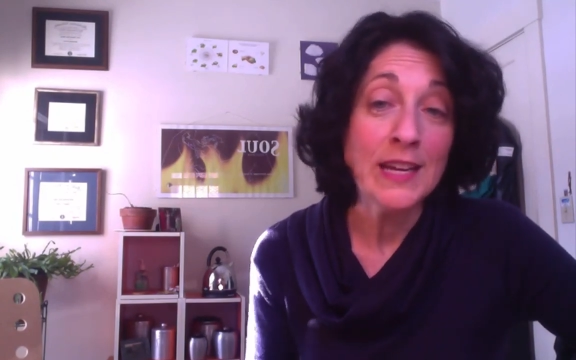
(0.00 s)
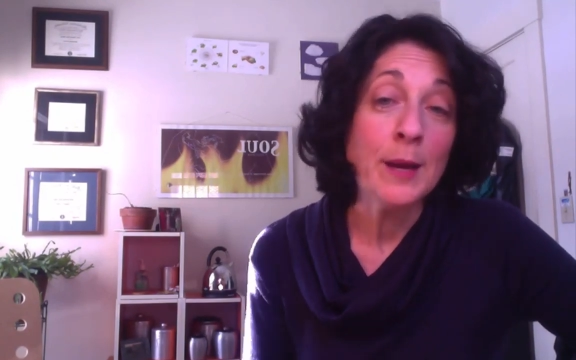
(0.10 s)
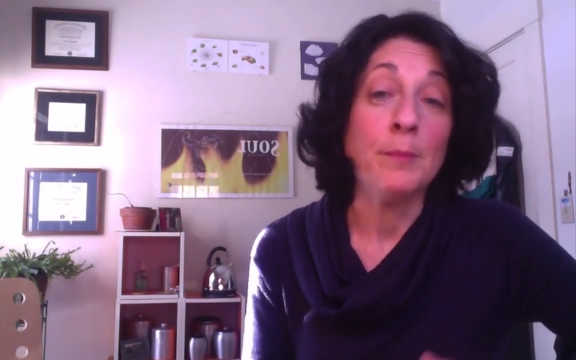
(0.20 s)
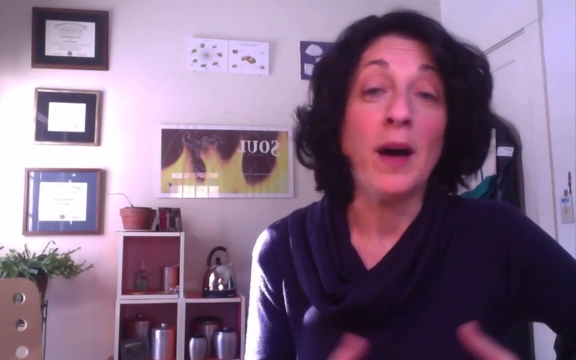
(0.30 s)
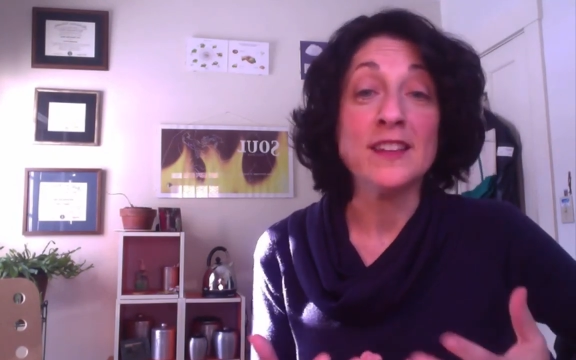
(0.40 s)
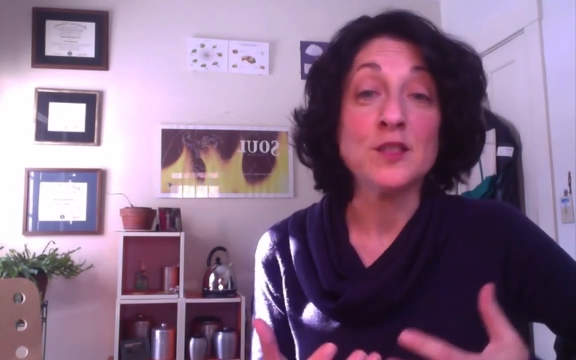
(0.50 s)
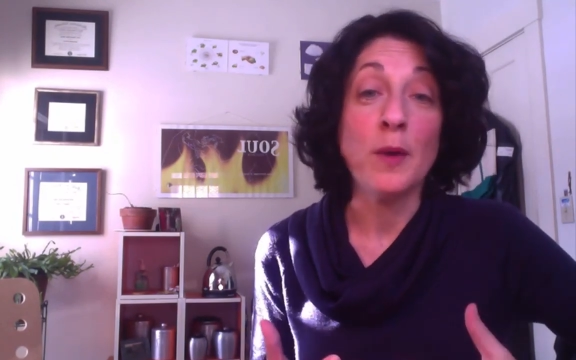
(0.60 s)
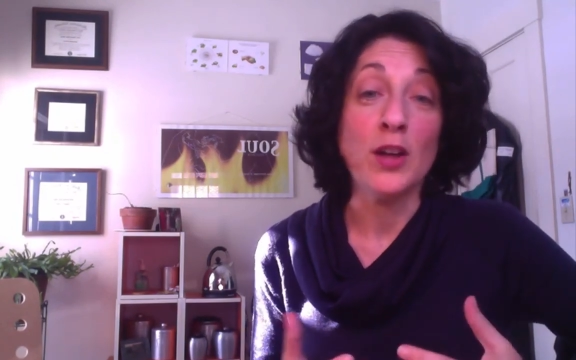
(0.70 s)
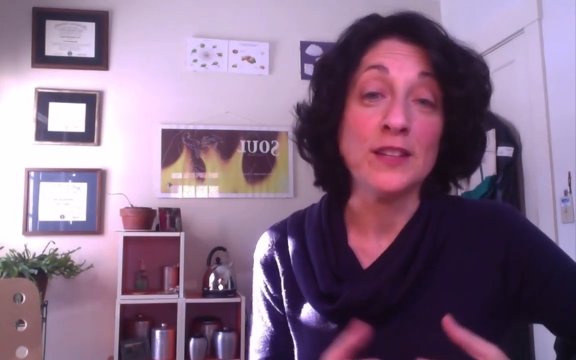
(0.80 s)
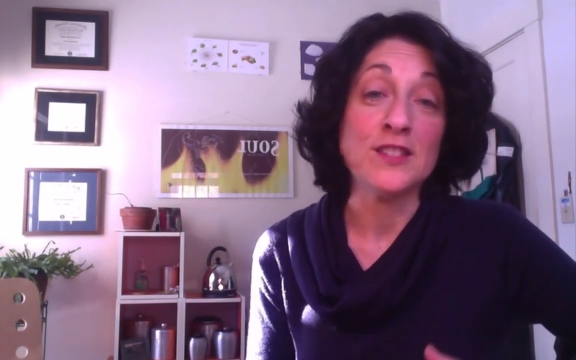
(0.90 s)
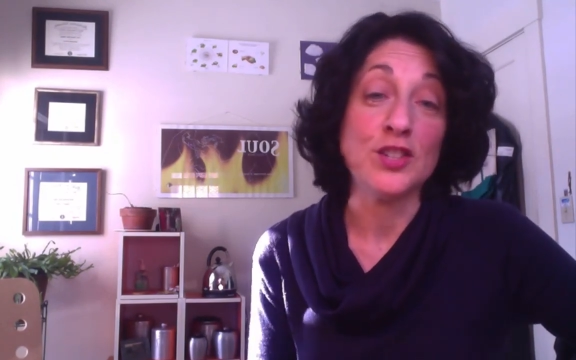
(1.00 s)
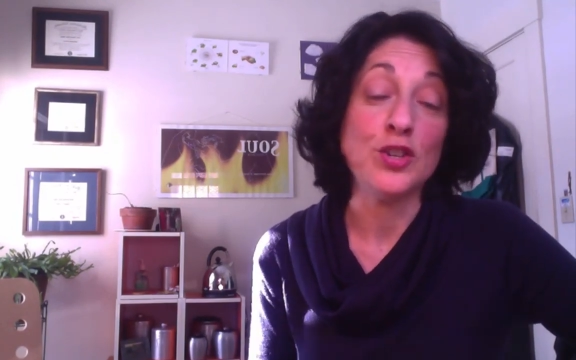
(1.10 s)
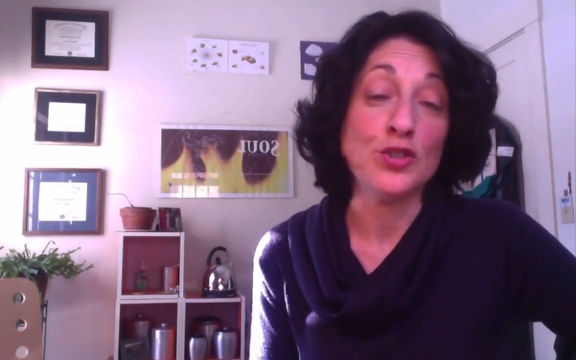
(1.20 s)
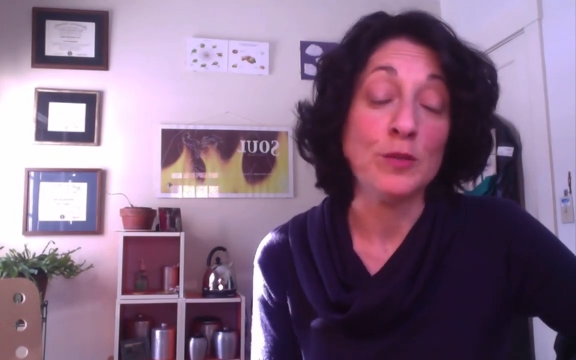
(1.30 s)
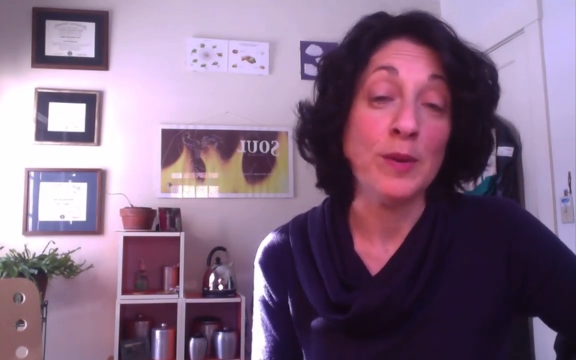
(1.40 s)
My small
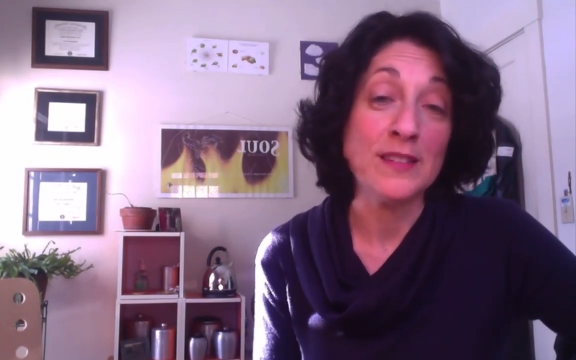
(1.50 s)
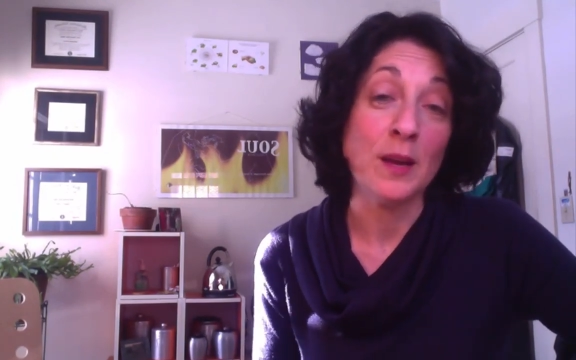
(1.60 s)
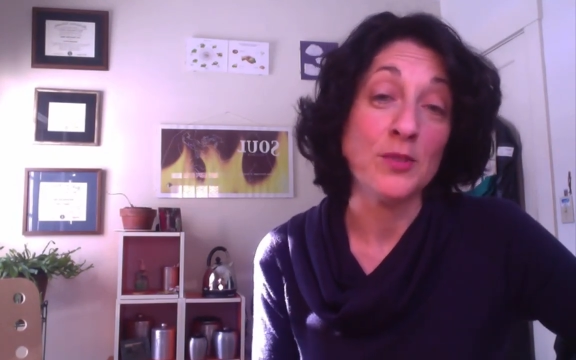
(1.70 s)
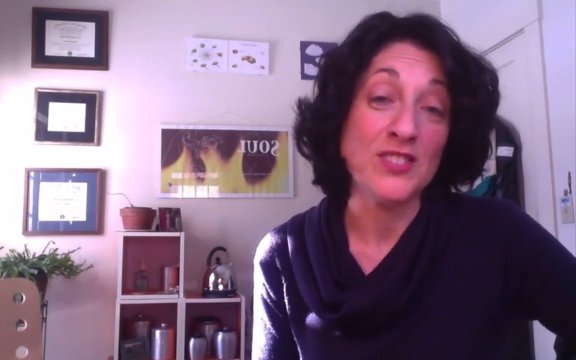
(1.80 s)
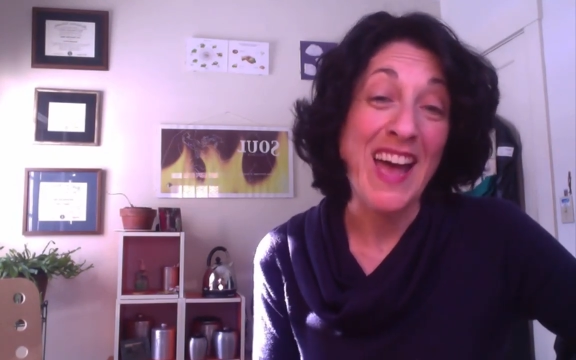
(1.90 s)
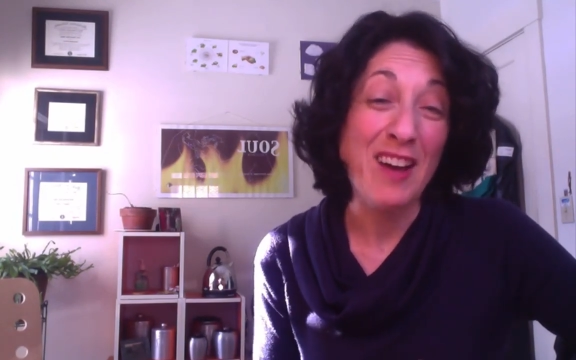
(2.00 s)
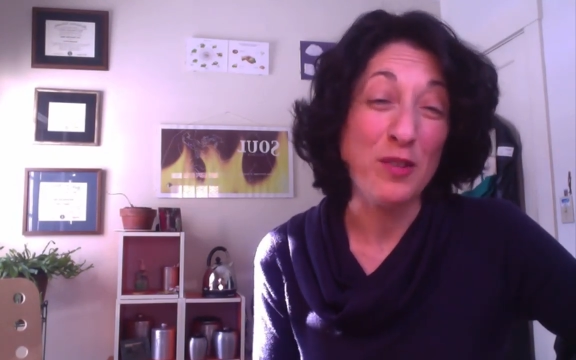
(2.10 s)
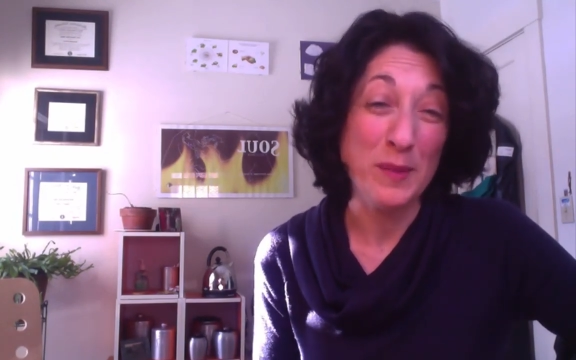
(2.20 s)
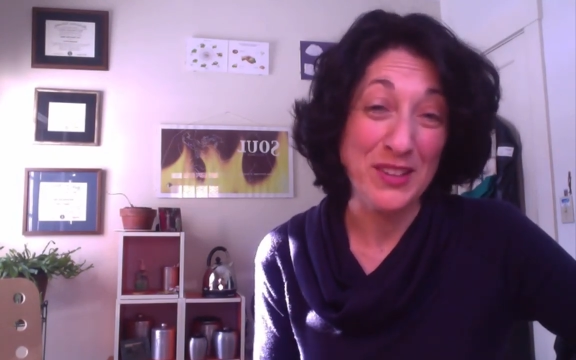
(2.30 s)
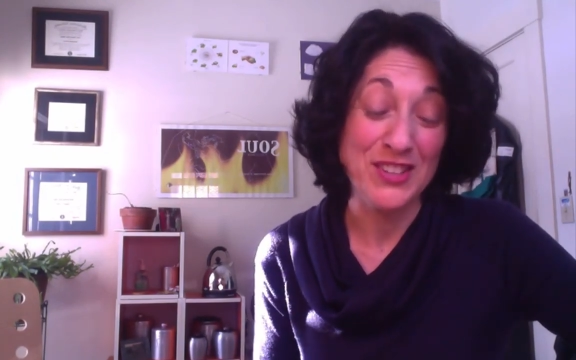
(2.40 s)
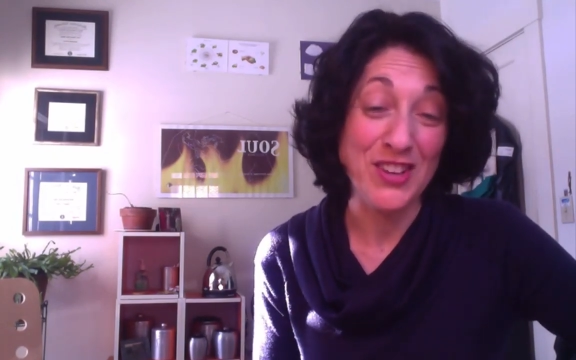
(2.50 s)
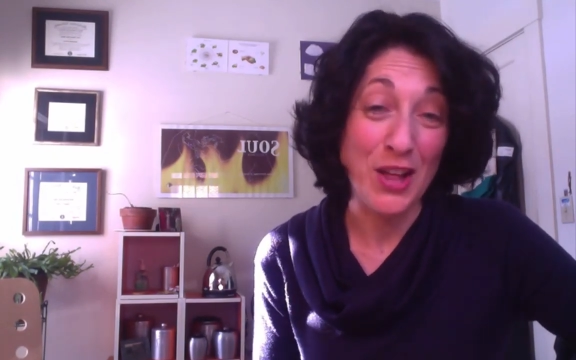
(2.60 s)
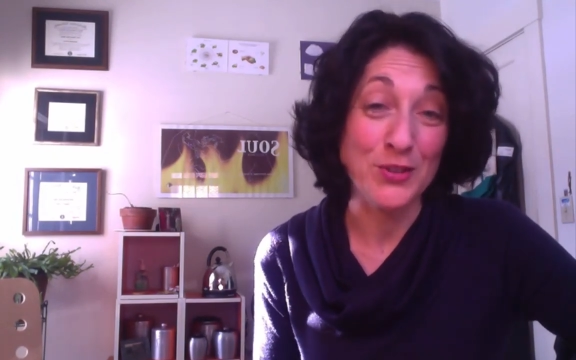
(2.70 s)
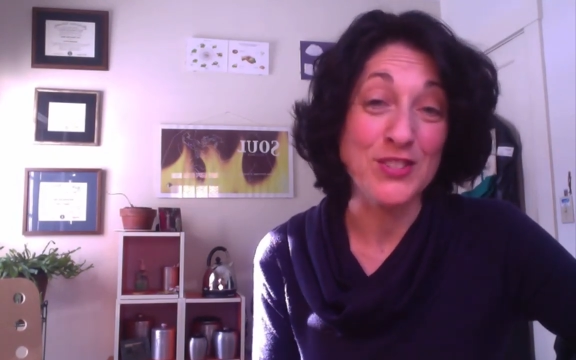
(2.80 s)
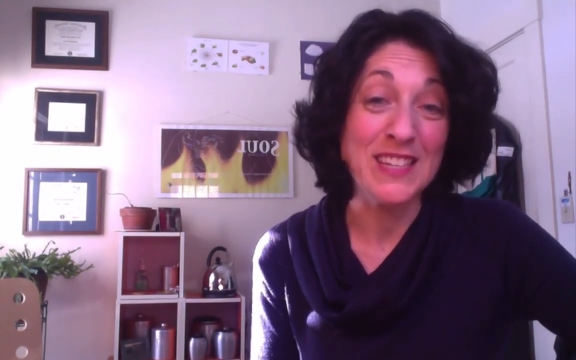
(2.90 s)
institution pays almost $500,000